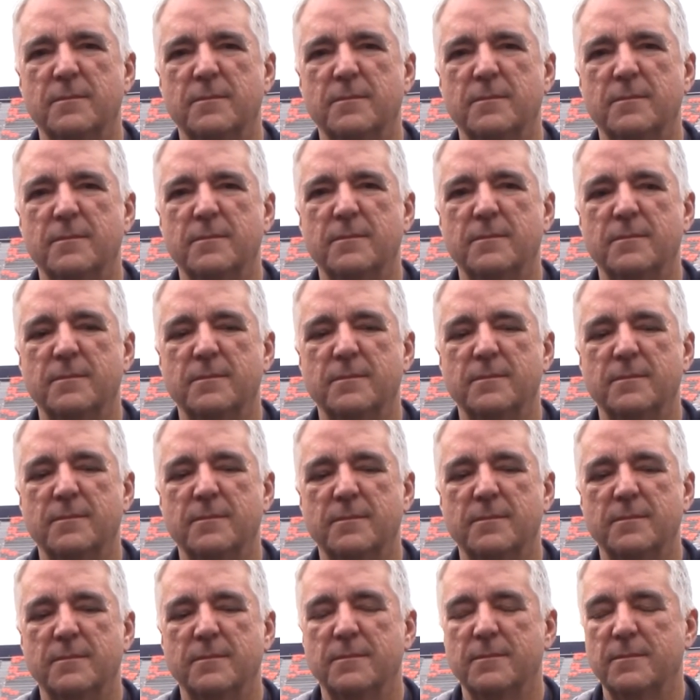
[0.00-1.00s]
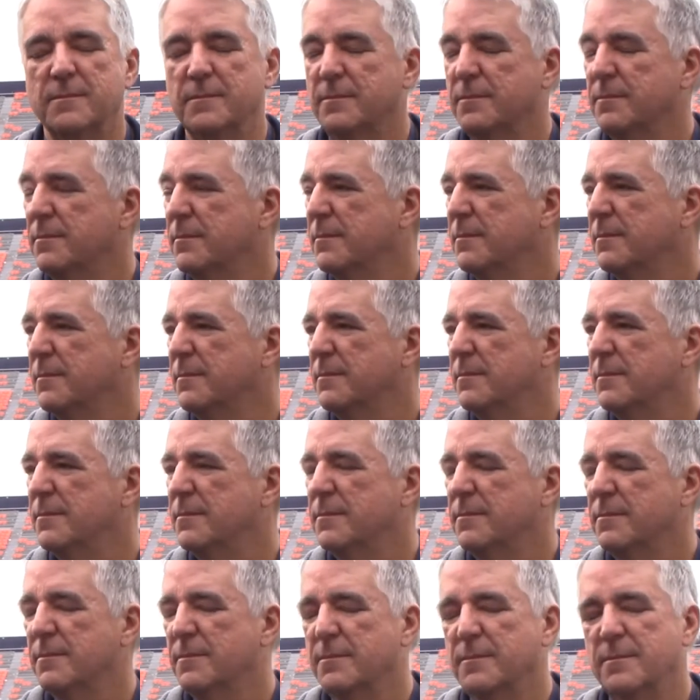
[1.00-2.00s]

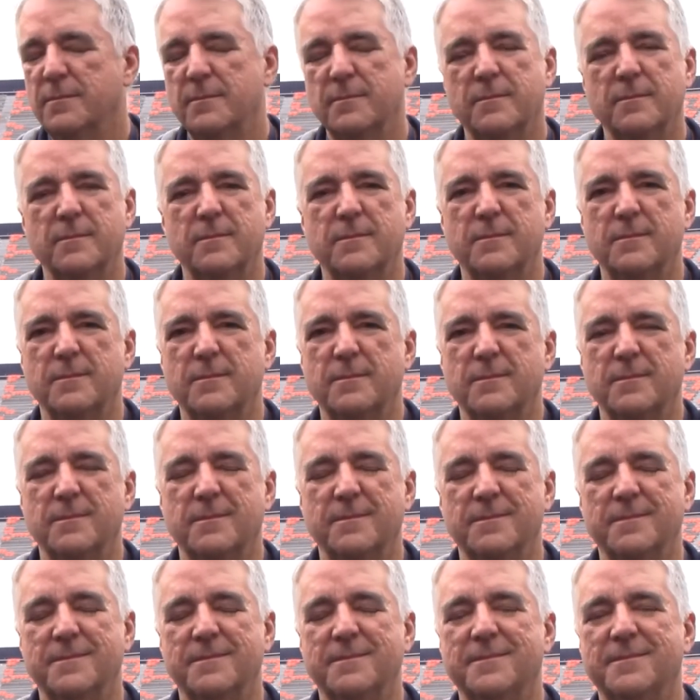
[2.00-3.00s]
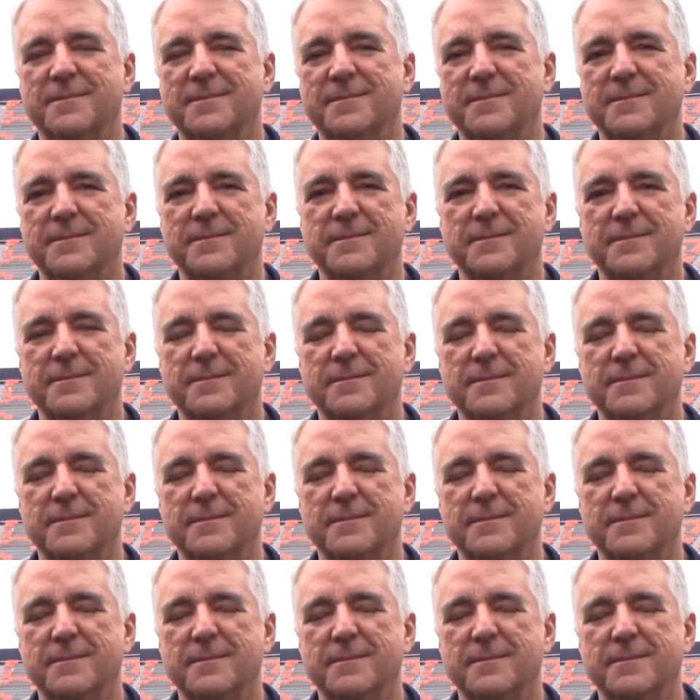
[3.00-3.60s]
(silent)